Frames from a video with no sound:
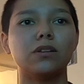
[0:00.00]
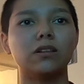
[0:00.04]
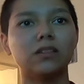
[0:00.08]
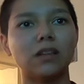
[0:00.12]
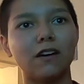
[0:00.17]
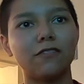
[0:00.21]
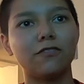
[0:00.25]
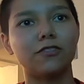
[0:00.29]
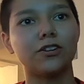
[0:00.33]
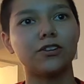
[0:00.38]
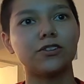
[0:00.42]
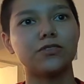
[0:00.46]

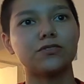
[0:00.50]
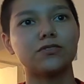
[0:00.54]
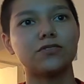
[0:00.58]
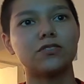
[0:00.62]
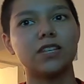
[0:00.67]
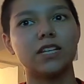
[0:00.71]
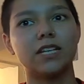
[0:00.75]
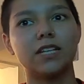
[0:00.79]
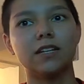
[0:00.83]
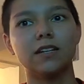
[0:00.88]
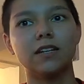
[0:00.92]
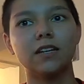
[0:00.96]
glovers
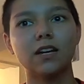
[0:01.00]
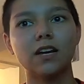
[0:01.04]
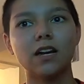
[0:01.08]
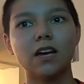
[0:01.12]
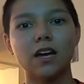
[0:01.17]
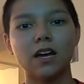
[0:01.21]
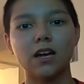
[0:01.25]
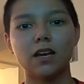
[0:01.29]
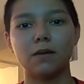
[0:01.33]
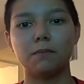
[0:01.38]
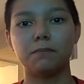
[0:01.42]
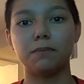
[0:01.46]
and
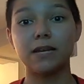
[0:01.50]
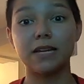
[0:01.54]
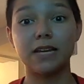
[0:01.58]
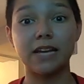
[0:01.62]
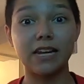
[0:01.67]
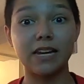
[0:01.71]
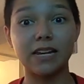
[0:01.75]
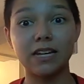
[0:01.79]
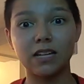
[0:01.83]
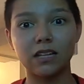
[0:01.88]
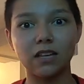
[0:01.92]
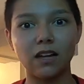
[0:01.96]

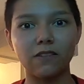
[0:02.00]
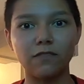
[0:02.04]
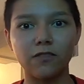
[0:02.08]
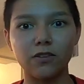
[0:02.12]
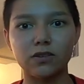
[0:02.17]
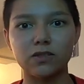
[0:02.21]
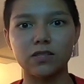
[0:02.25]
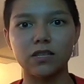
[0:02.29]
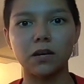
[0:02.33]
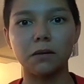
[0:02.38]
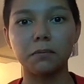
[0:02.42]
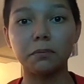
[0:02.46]
beginning
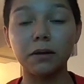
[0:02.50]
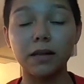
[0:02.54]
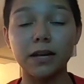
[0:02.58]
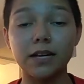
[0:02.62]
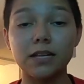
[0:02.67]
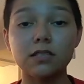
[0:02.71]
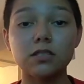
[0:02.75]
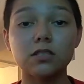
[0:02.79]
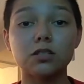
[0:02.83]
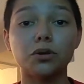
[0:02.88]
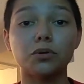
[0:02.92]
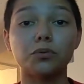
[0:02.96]
glovers and a
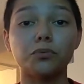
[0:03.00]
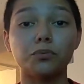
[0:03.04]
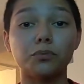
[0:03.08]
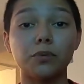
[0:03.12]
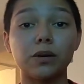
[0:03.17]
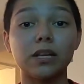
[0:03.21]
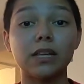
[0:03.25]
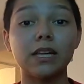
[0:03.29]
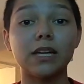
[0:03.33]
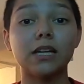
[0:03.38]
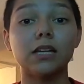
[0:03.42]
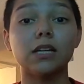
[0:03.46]
place to
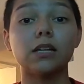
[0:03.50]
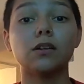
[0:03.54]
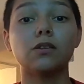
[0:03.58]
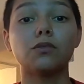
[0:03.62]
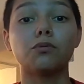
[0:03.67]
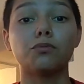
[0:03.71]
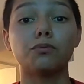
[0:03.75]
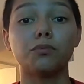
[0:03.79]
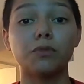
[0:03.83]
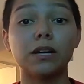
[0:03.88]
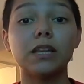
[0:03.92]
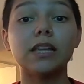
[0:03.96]
really
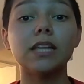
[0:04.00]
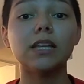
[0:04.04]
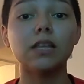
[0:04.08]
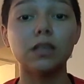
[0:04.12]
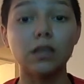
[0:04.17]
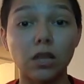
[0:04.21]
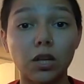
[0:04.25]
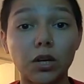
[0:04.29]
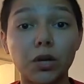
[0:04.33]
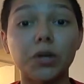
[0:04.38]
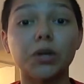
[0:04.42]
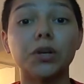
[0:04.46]

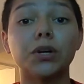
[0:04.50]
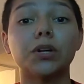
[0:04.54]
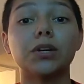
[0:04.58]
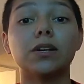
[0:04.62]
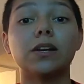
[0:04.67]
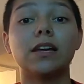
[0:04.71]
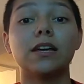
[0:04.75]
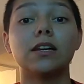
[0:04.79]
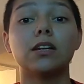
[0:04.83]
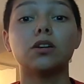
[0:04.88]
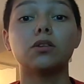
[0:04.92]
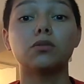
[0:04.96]
learn
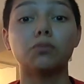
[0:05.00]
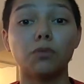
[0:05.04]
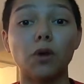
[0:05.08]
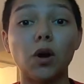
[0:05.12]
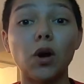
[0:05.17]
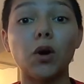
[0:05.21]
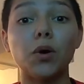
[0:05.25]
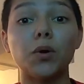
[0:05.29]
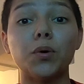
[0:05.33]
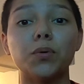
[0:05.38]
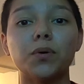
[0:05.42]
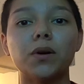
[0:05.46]
and
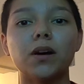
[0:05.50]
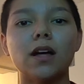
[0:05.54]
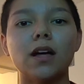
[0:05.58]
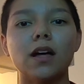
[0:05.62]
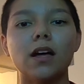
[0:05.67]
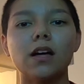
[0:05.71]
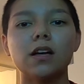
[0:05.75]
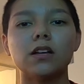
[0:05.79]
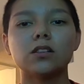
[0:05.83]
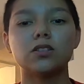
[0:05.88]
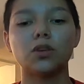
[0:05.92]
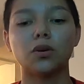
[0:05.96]
grow.
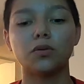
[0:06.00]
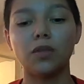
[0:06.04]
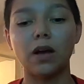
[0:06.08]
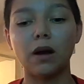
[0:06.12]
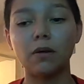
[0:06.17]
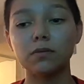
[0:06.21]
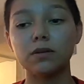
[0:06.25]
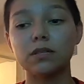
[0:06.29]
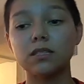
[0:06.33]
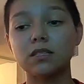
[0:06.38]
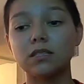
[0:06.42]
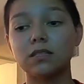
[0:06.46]
So
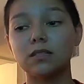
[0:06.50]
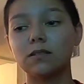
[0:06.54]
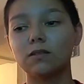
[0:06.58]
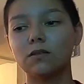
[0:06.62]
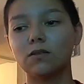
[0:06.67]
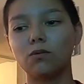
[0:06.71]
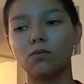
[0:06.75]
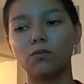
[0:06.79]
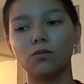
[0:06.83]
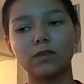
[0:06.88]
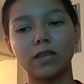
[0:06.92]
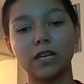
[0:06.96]

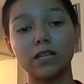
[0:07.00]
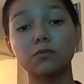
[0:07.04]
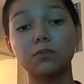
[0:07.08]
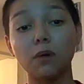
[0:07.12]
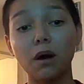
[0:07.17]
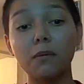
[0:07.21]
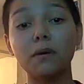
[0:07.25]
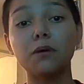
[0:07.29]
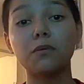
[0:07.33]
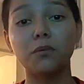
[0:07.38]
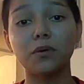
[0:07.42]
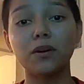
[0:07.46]
that's
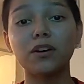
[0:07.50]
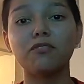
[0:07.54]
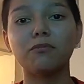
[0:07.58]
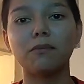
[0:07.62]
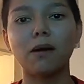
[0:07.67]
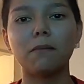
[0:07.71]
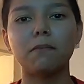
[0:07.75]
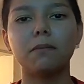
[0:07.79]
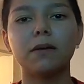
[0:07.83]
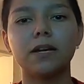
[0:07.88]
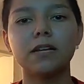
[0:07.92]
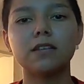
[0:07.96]
probably one of
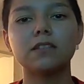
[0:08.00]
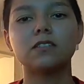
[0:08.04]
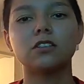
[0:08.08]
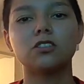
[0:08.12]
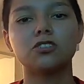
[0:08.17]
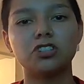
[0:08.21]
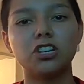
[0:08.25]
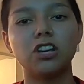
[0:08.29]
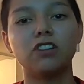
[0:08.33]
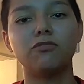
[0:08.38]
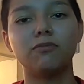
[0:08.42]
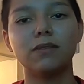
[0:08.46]
my biggest
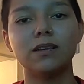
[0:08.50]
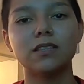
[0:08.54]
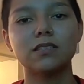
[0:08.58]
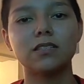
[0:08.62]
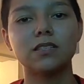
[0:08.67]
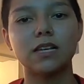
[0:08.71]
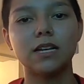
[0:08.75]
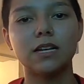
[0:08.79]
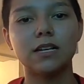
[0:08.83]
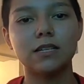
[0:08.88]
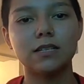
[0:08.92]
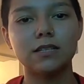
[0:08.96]

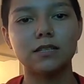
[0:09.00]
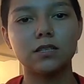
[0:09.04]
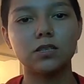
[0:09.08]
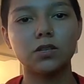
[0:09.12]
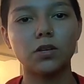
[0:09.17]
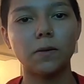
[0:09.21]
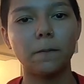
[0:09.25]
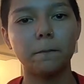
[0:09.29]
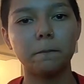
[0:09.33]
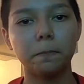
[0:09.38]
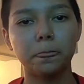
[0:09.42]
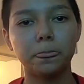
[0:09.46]
achievements, is
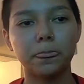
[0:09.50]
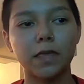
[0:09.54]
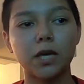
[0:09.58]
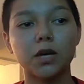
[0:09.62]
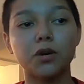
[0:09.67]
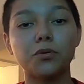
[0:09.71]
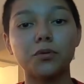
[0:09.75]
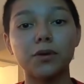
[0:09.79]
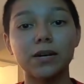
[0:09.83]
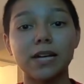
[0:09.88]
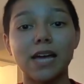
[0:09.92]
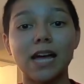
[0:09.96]

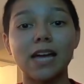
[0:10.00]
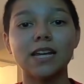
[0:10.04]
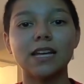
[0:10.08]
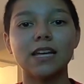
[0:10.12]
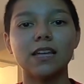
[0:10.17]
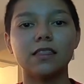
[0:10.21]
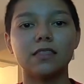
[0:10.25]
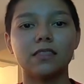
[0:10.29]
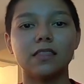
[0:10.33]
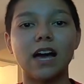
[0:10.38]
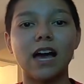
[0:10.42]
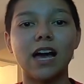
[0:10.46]

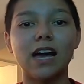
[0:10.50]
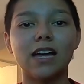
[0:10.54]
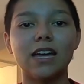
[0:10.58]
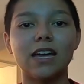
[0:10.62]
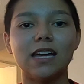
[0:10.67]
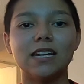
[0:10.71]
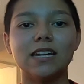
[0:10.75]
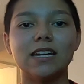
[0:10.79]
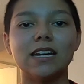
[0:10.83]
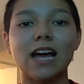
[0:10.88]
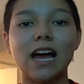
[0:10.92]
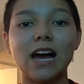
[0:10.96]
creating that
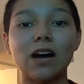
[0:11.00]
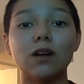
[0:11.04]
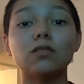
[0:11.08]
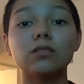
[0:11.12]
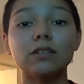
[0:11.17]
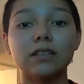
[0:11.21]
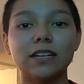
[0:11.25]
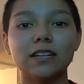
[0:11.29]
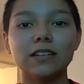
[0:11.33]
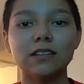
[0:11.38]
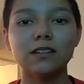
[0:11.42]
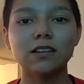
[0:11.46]
in an
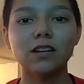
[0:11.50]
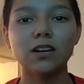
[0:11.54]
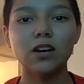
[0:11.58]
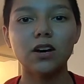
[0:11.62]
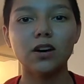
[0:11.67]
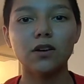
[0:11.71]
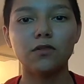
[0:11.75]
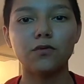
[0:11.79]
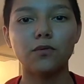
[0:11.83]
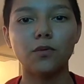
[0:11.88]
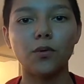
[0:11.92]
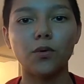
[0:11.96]
outlet
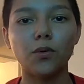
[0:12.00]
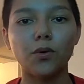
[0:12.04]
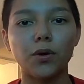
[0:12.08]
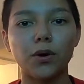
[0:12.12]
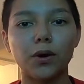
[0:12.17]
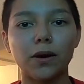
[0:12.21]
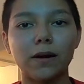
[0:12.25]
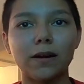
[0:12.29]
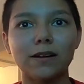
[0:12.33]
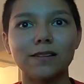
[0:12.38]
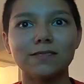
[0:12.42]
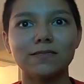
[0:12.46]

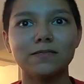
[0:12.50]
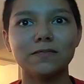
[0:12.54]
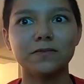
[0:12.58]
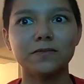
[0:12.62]
for